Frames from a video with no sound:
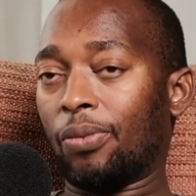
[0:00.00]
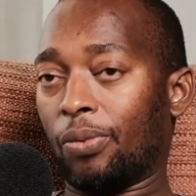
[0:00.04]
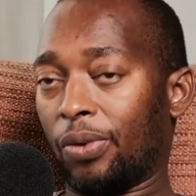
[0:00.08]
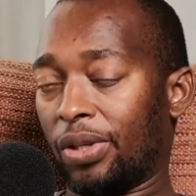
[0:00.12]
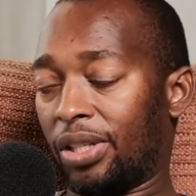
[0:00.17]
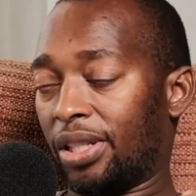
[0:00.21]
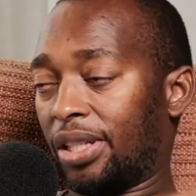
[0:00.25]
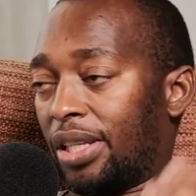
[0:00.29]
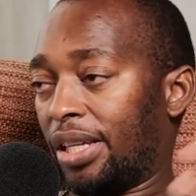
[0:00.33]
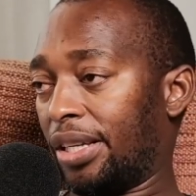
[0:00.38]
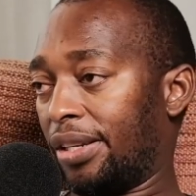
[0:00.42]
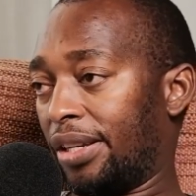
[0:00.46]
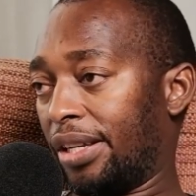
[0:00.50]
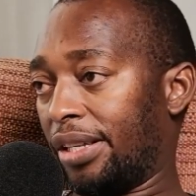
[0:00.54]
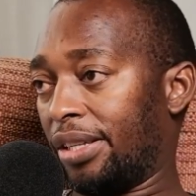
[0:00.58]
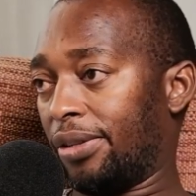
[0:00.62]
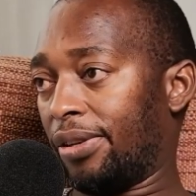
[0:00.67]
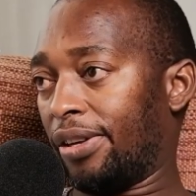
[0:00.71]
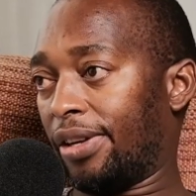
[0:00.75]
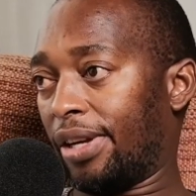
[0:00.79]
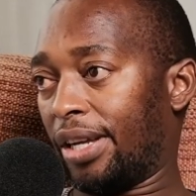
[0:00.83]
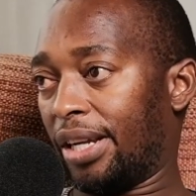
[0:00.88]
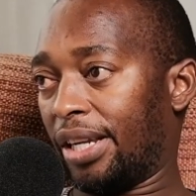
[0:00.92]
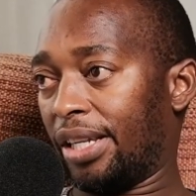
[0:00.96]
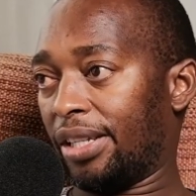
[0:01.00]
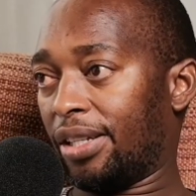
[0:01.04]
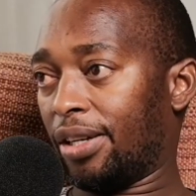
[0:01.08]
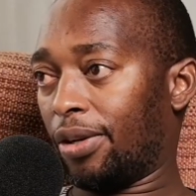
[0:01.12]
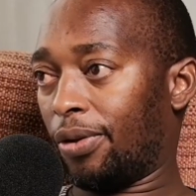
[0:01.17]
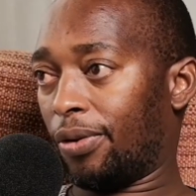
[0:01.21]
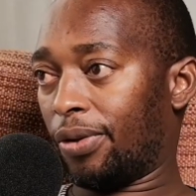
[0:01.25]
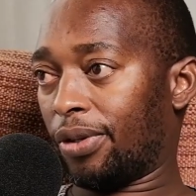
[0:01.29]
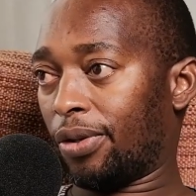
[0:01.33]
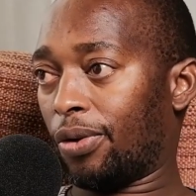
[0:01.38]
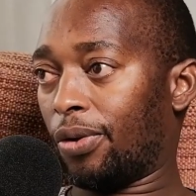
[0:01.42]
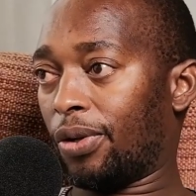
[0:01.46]
which later
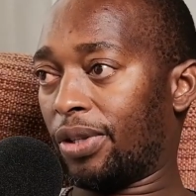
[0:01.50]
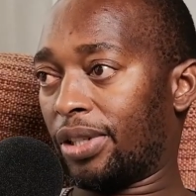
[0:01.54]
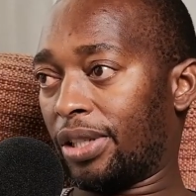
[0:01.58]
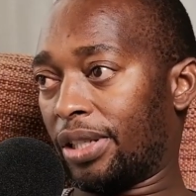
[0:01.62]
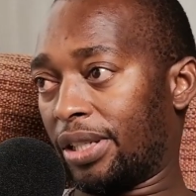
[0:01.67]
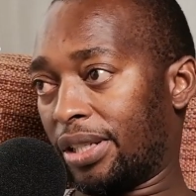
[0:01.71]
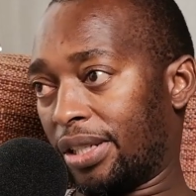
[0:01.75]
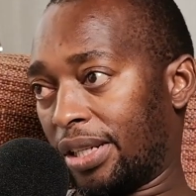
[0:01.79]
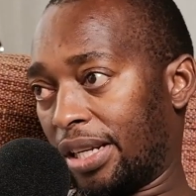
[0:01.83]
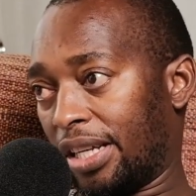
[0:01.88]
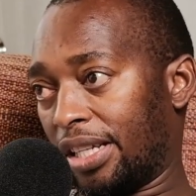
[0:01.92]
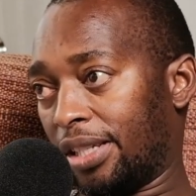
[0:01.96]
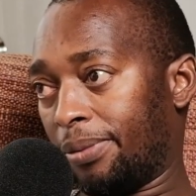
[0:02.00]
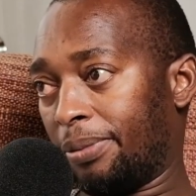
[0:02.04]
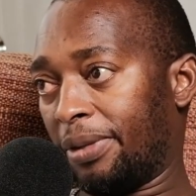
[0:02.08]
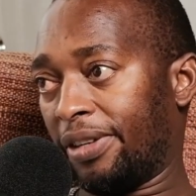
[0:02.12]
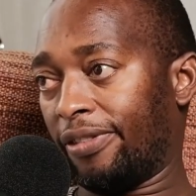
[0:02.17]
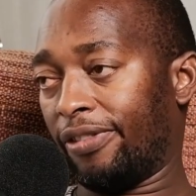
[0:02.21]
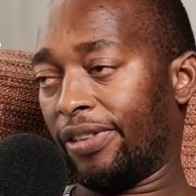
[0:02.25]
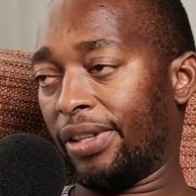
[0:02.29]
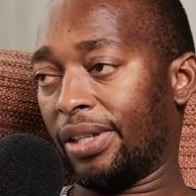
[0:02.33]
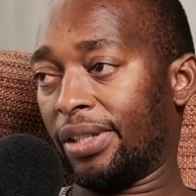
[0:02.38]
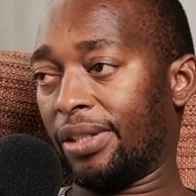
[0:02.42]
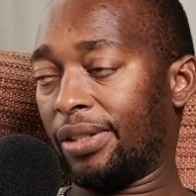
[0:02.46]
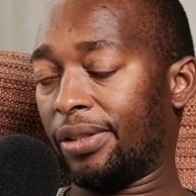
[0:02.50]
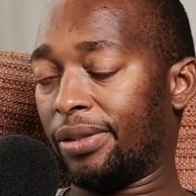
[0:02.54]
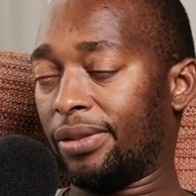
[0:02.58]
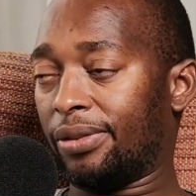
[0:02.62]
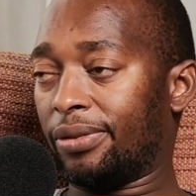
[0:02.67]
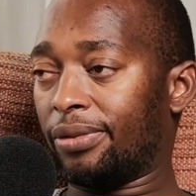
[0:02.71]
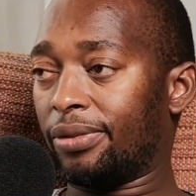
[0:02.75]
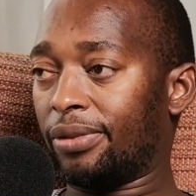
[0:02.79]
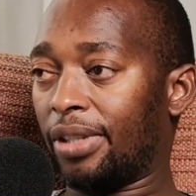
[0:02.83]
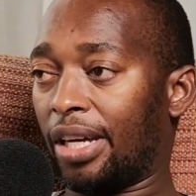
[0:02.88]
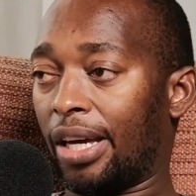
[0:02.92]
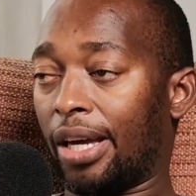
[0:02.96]
on causes HPV
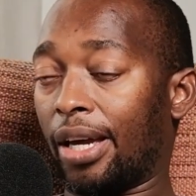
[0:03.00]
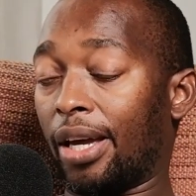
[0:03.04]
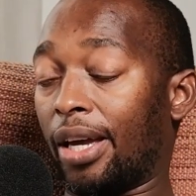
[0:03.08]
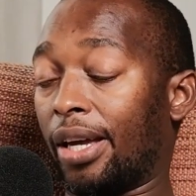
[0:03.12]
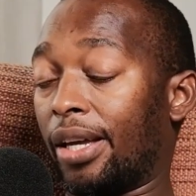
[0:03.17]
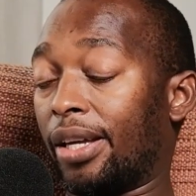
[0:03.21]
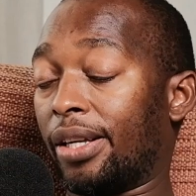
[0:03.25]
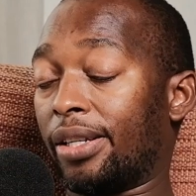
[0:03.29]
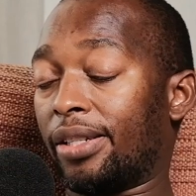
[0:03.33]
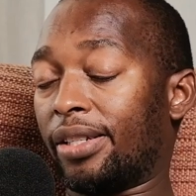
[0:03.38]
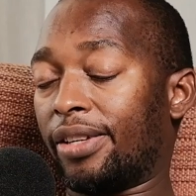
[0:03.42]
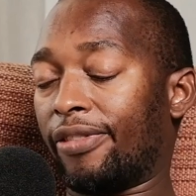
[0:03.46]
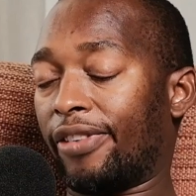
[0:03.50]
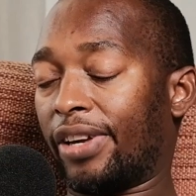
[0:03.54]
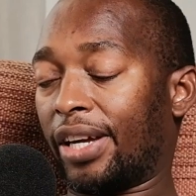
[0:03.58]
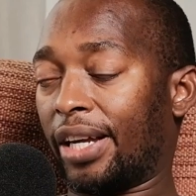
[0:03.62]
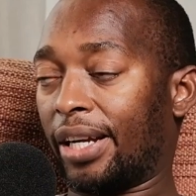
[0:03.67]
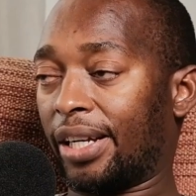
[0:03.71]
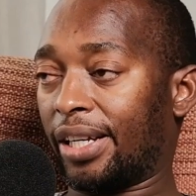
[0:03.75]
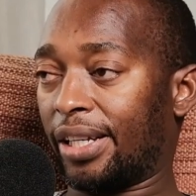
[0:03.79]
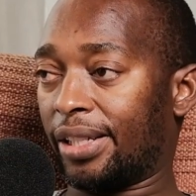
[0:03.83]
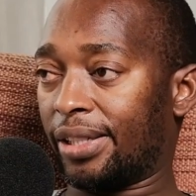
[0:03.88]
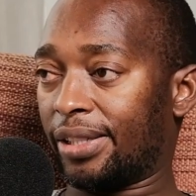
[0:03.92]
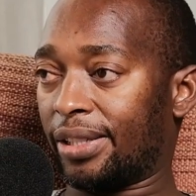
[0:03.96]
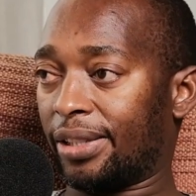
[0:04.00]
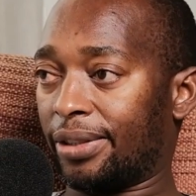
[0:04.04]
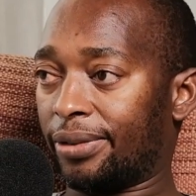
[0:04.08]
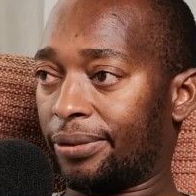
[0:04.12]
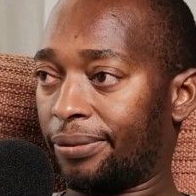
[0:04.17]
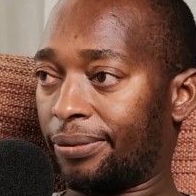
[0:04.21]
cervical cancer.